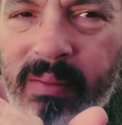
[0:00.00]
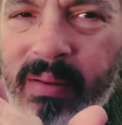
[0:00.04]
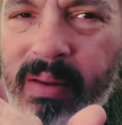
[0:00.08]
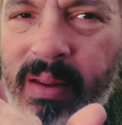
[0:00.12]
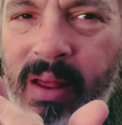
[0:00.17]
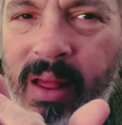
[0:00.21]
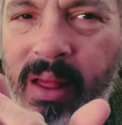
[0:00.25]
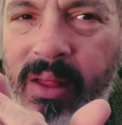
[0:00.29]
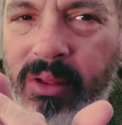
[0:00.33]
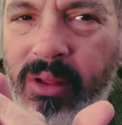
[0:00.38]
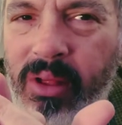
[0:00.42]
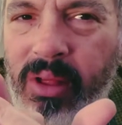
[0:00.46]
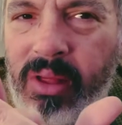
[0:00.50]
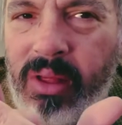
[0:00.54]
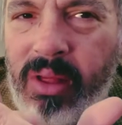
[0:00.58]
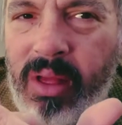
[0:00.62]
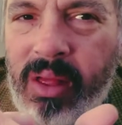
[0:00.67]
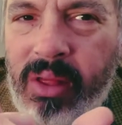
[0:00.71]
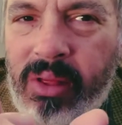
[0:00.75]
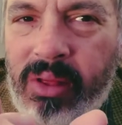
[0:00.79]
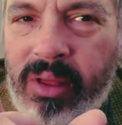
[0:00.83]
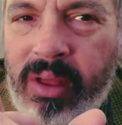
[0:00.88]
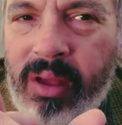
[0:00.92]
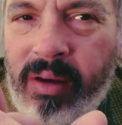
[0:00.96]

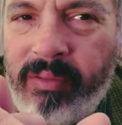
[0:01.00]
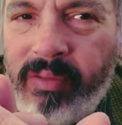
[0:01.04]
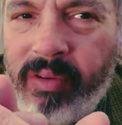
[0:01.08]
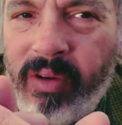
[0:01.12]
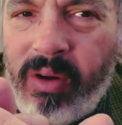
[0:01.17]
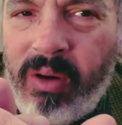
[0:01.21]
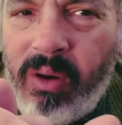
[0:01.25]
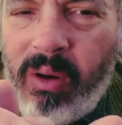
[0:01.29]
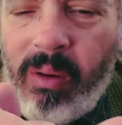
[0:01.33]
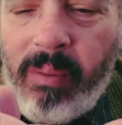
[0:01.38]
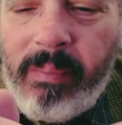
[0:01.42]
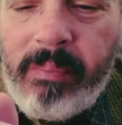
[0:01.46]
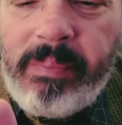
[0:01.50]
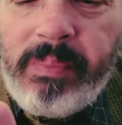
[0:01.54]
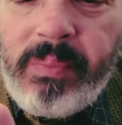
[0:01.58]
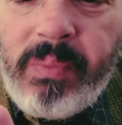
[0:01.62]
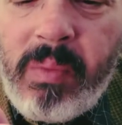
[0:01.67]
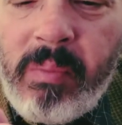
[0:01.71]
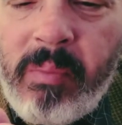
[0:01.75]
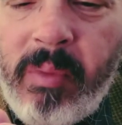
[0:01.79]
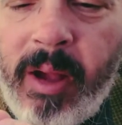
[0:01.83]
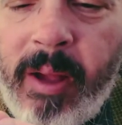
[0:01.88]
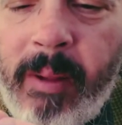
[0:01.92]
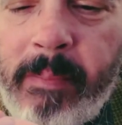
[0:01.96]
It's difficult,
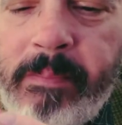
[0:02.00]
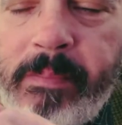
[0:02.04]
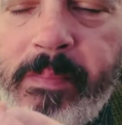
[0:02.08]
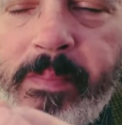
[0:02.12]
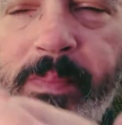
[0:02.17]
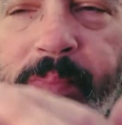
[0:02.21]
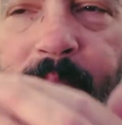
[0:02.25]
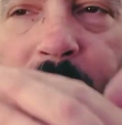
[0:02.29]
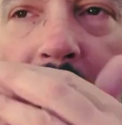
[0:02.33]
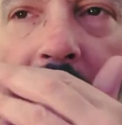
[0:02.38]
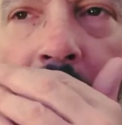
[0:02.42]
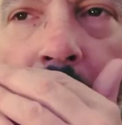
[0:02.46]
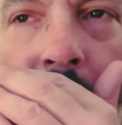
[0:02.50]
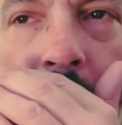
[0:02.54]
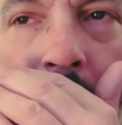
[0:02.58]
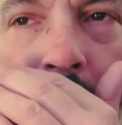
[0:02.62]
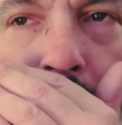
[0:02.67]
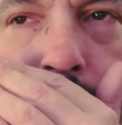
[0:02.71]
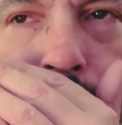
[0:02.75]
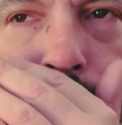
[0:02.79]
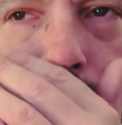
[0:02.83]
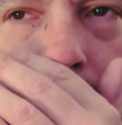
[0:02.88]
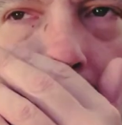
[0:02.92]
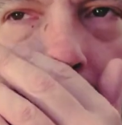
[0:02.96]
but
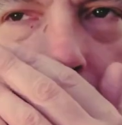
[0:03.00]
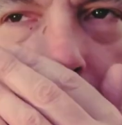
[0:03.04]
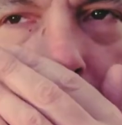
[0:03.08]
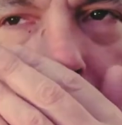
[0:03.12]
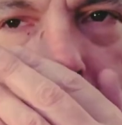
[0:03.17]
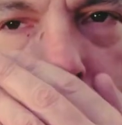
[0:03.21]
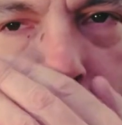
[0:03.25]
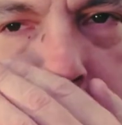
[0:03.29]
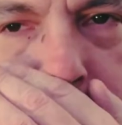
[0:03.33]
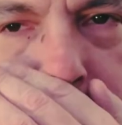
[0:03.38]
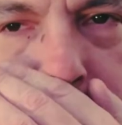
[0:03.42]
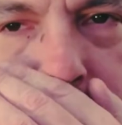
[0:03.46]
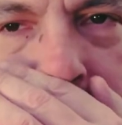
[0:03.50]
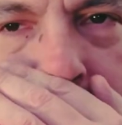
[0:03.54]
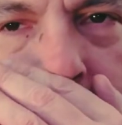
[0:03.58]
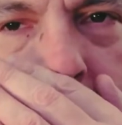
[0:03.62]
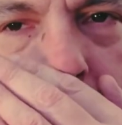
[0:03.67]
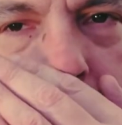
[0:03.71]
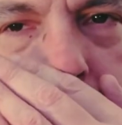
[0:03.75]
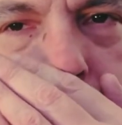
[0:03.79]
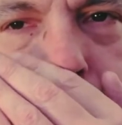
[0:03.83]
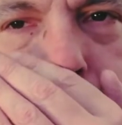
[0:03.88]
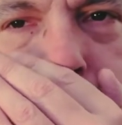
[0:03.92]
thank you.